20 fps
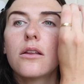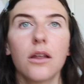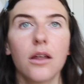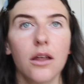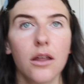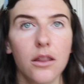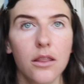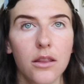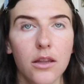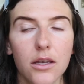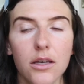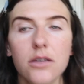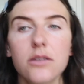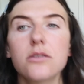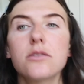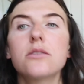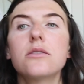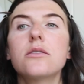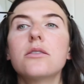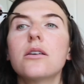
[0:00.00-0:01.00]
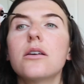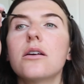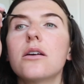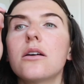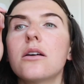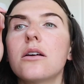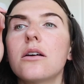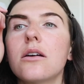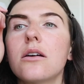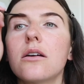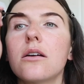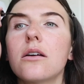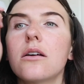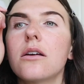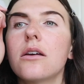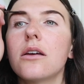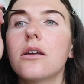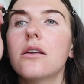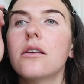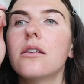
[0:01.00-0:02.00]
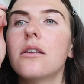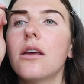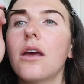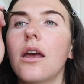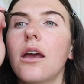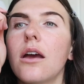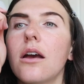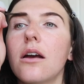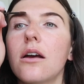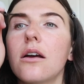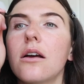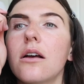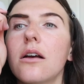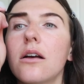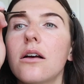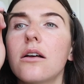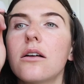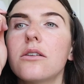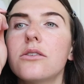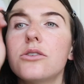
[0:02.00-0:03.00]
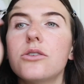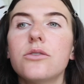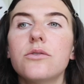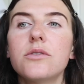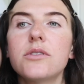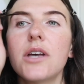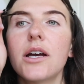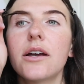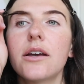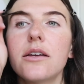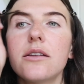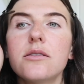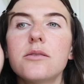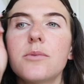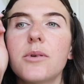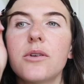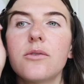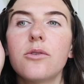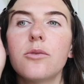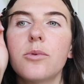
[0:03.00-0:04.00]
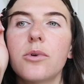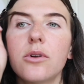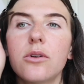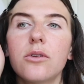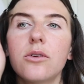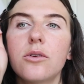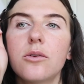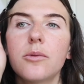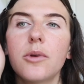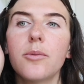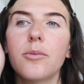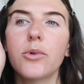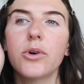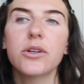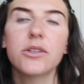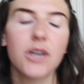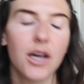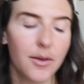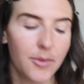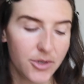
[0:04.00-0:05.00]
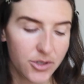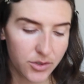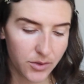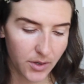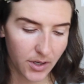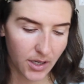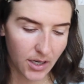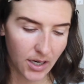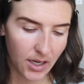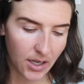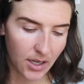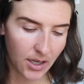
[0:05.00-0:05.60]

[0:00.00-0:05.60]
And this can take 2 seconds, but if you put a little bit more time into it,